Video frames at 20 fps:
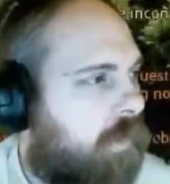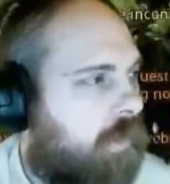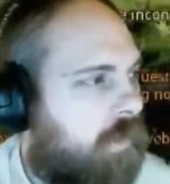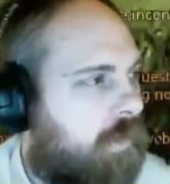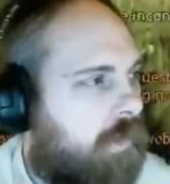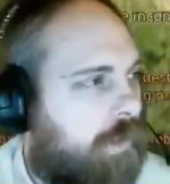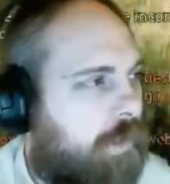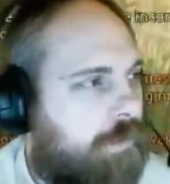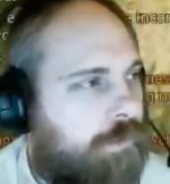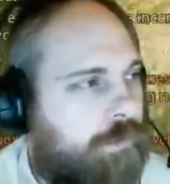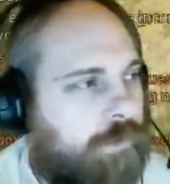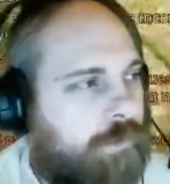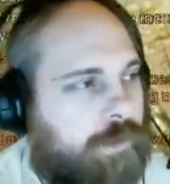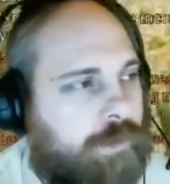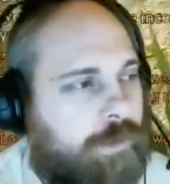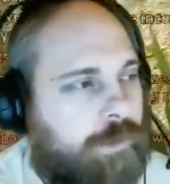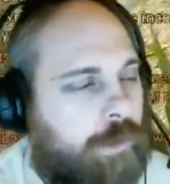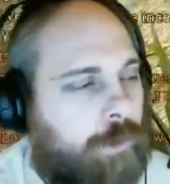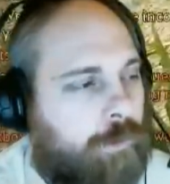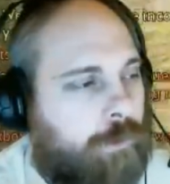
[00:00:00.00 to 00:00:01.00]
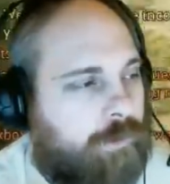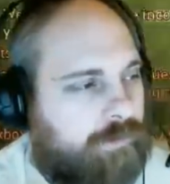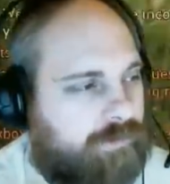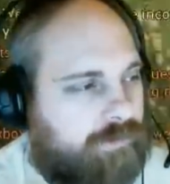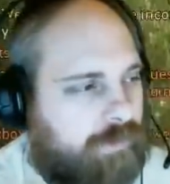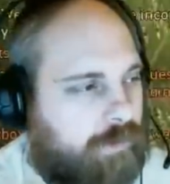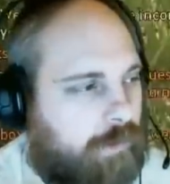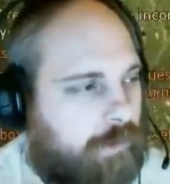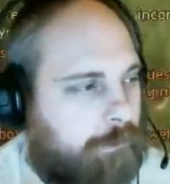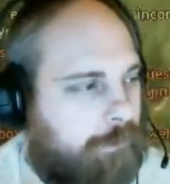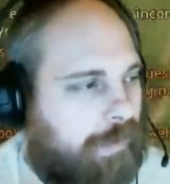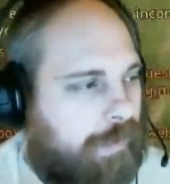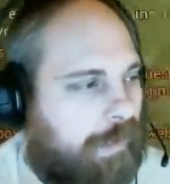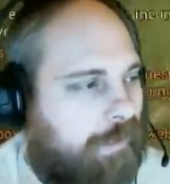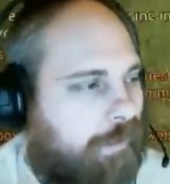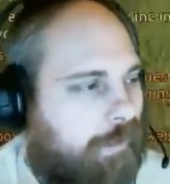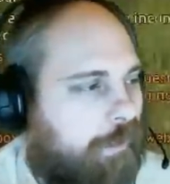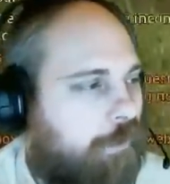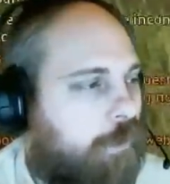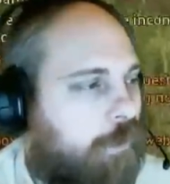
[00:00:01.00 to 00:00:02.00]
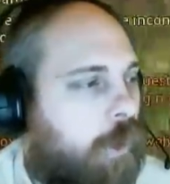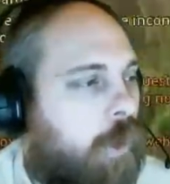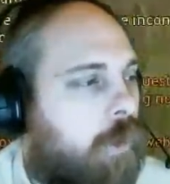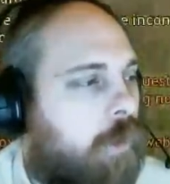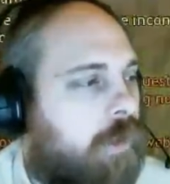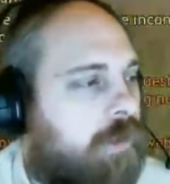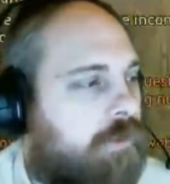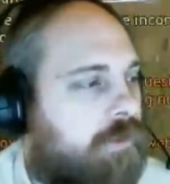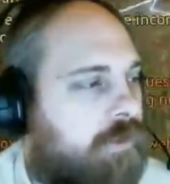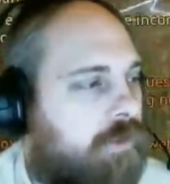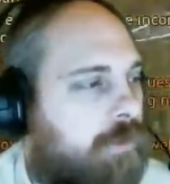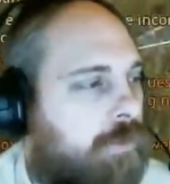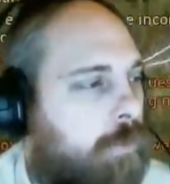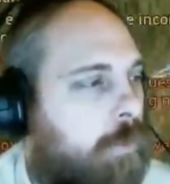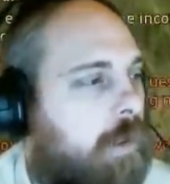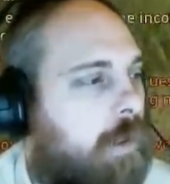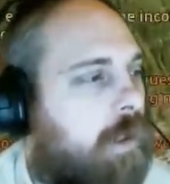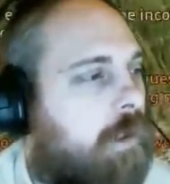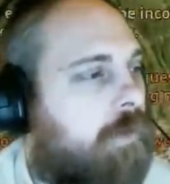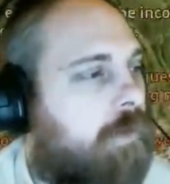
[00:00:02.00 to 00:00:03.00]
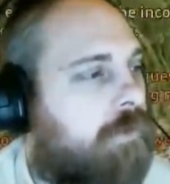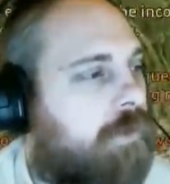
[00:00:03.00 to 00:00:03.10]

Now you're going to notice that I'm gaining knowledge as well.